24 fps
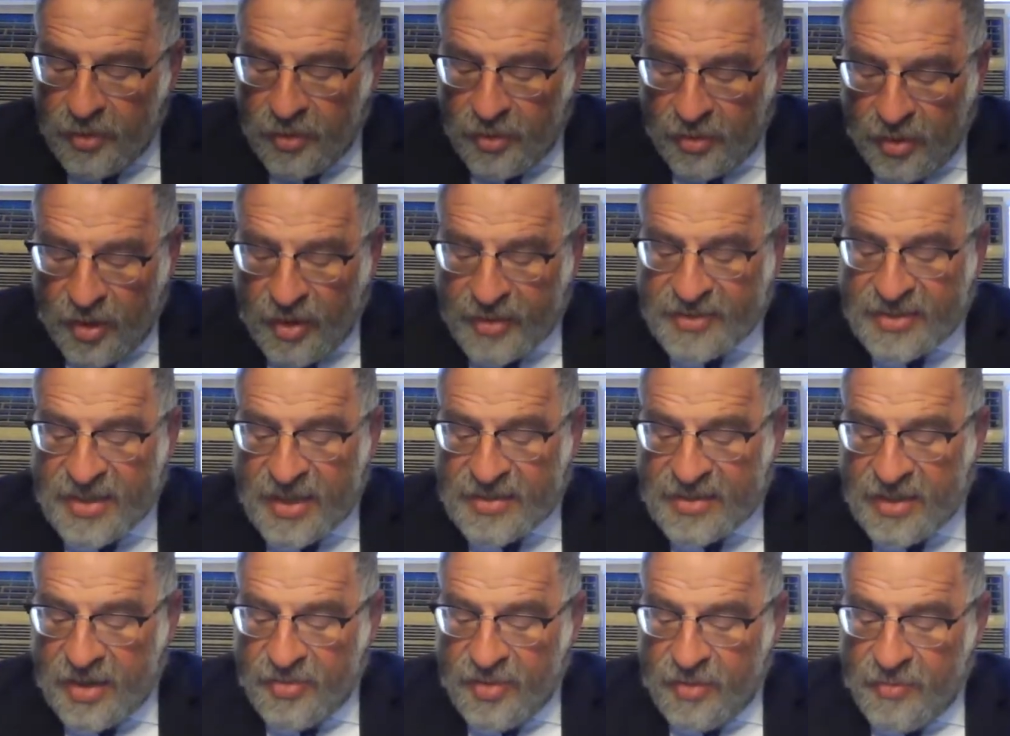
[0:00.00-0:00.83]
it
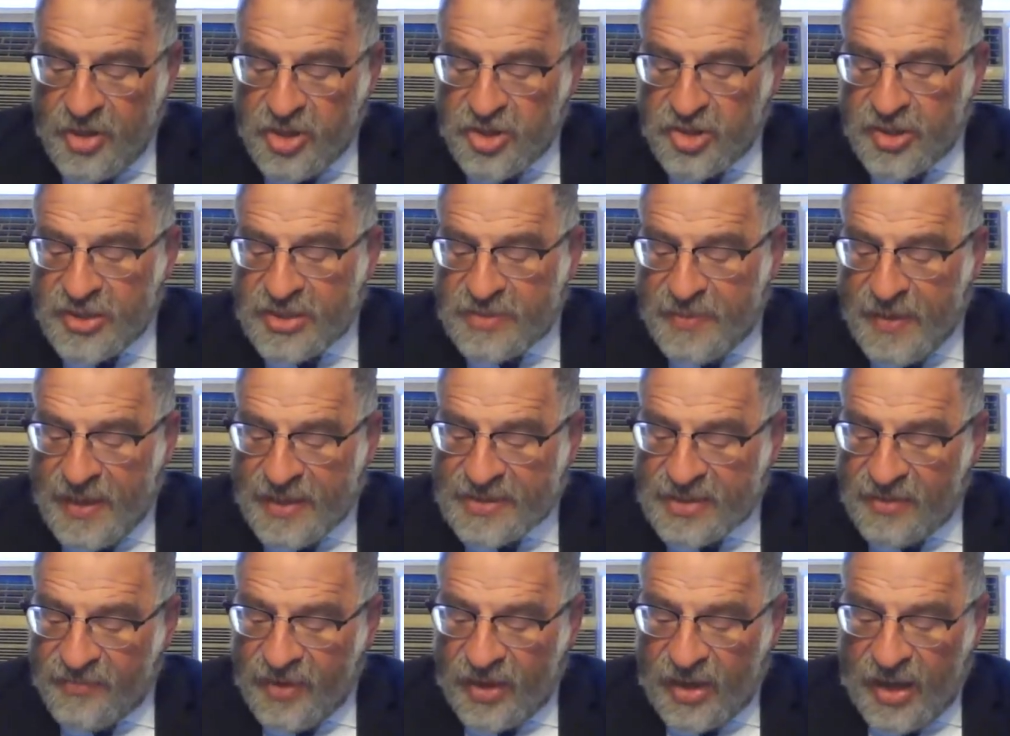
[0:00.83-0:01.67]
says here, the Mishnah
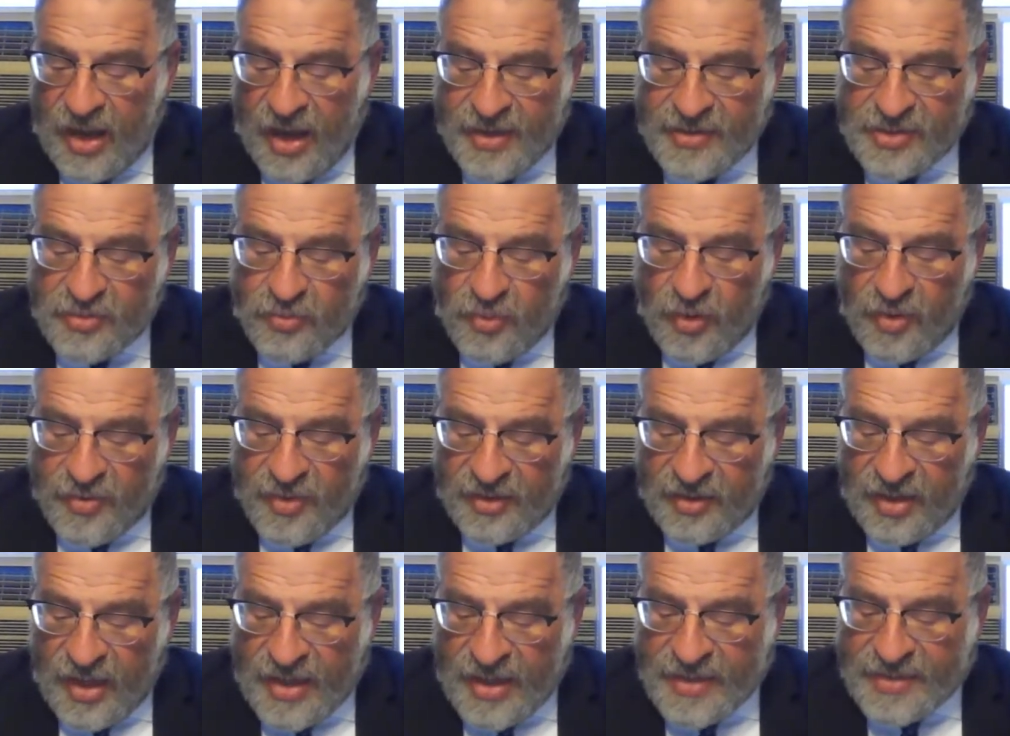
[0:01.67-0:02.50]
speaks of a case where the
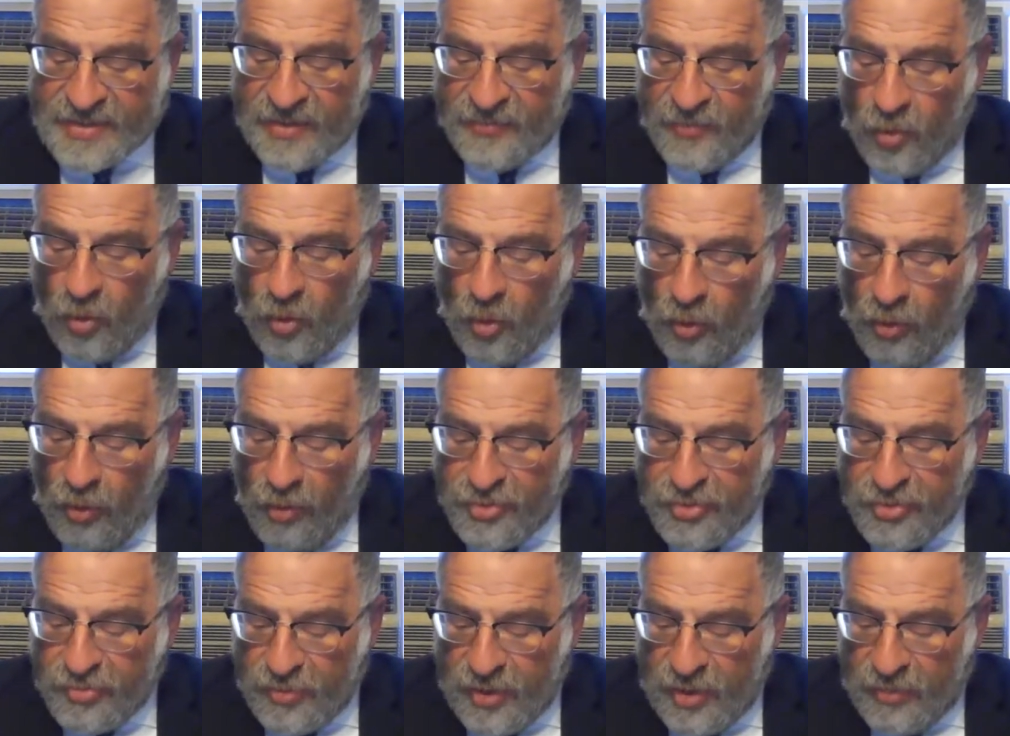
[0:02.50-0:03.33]
tastes of all
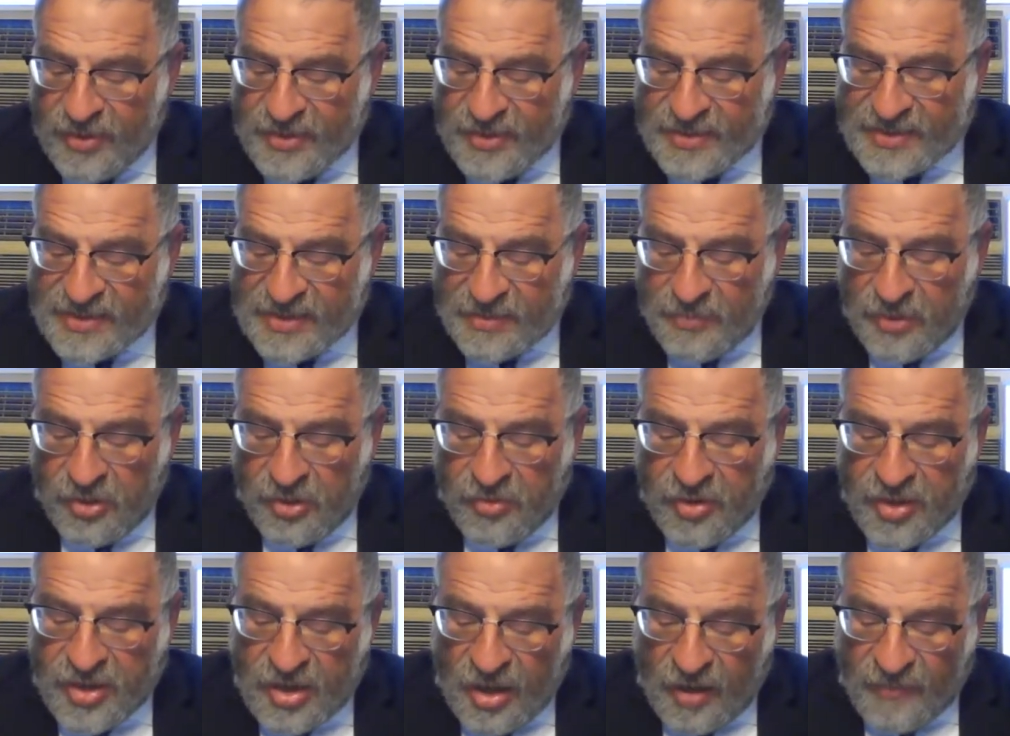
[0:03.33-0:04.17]
three were similar
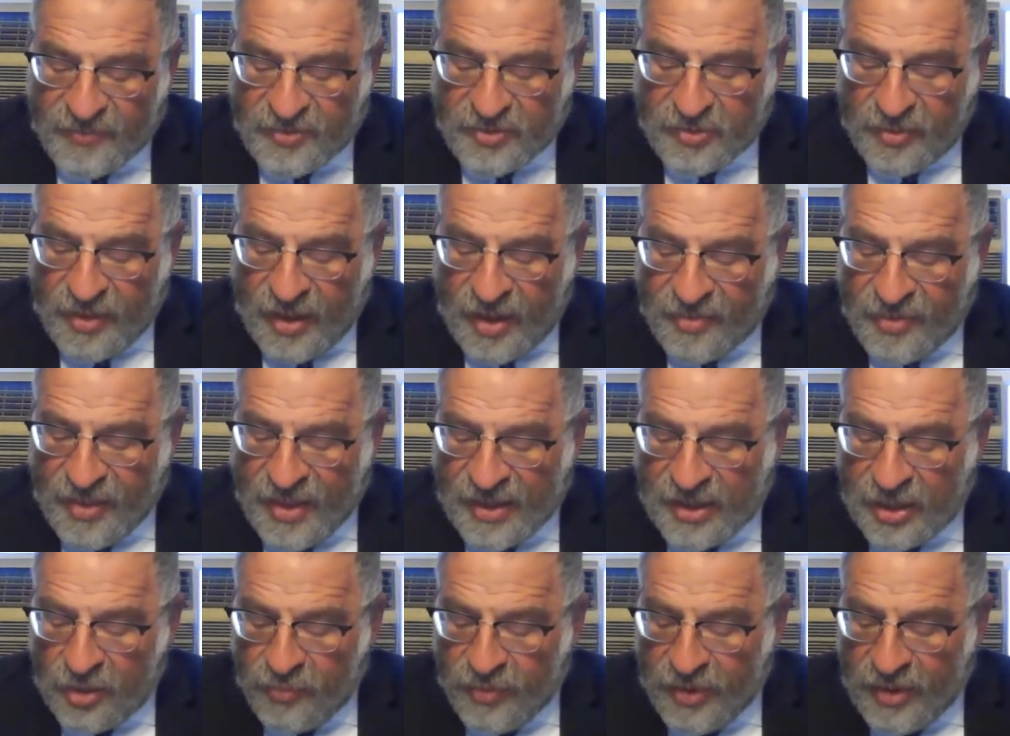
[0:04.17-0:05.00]
enough so that they
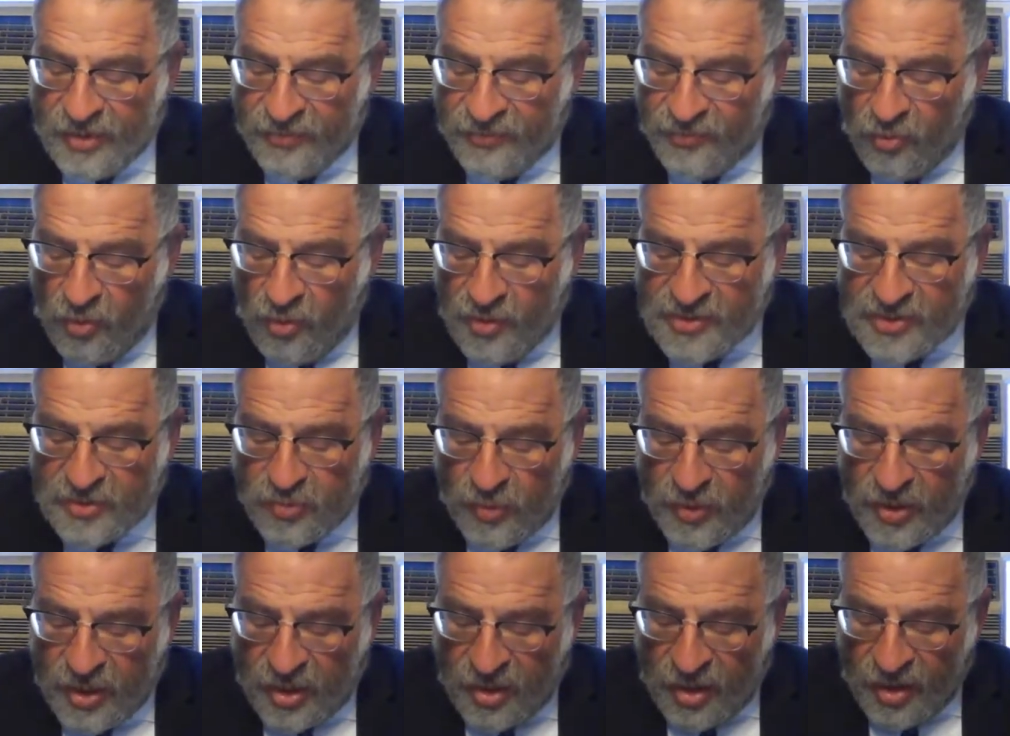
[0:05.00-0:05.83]
can reinforce
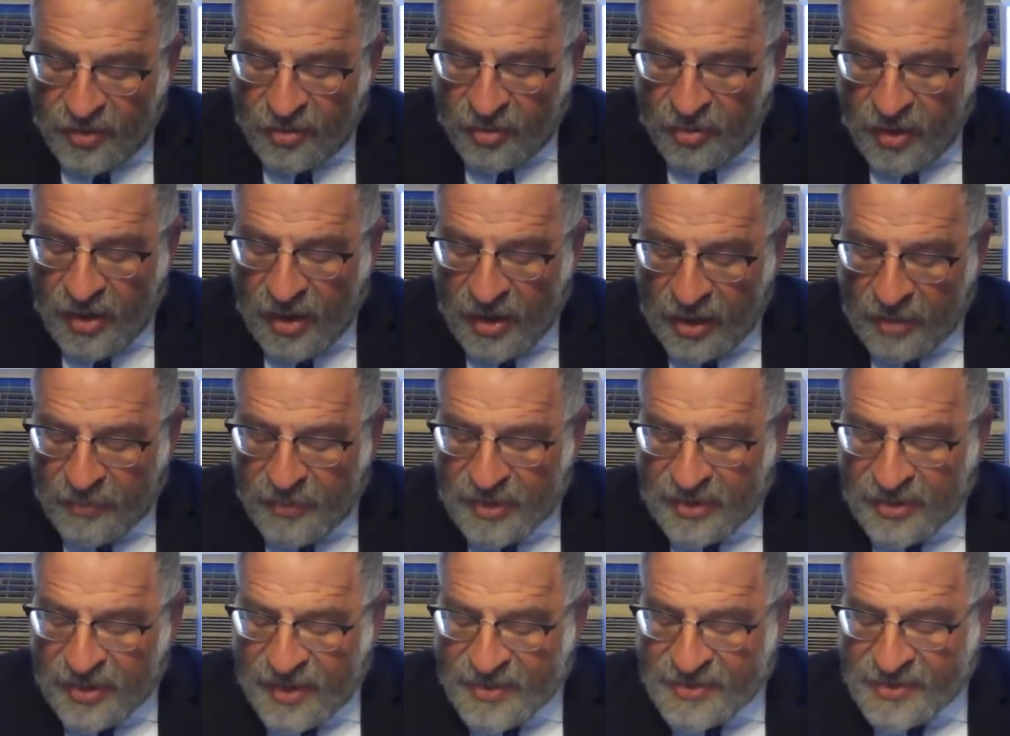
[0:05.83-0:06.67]
one another and can be
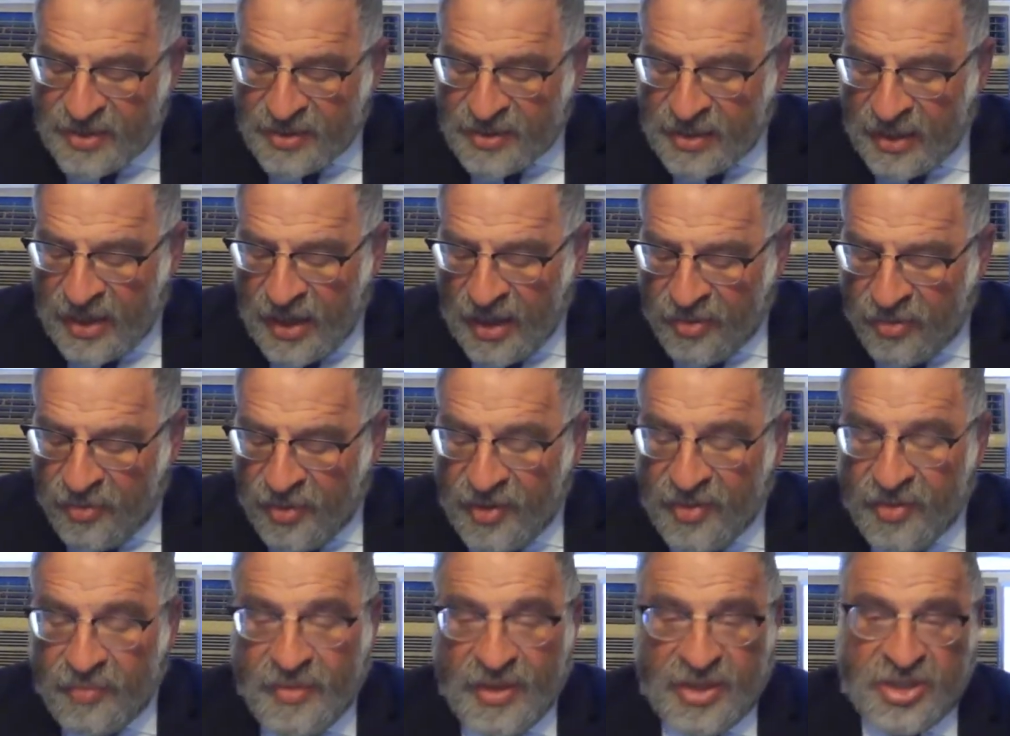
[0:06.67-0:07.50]
tasted together in
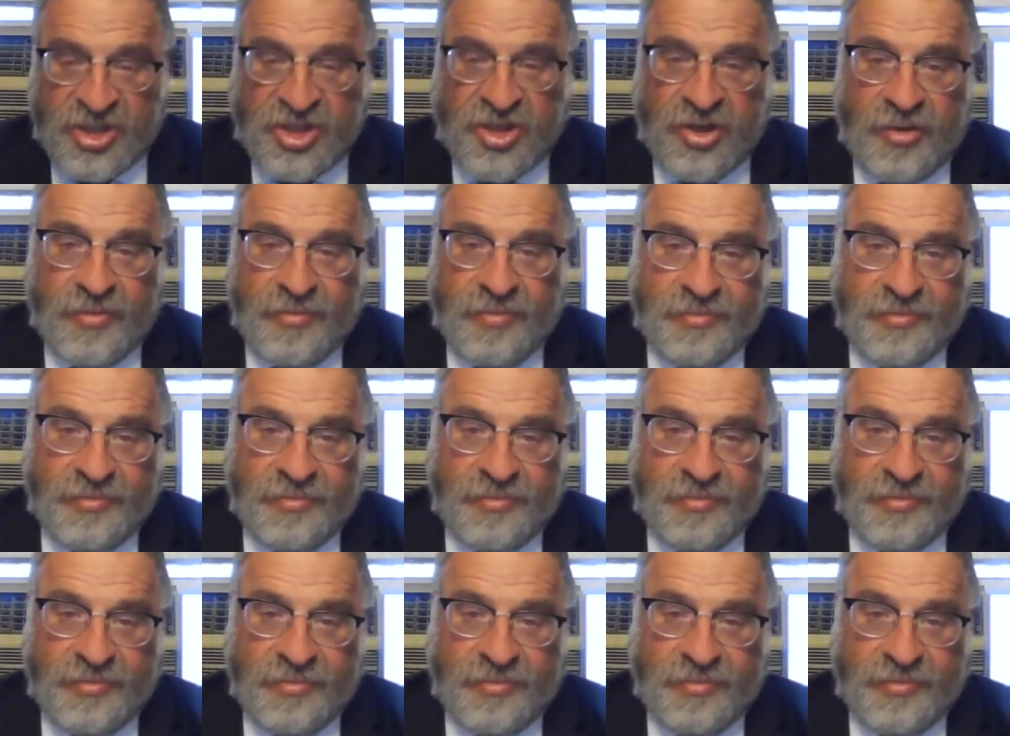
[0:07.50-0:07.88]
the mixture.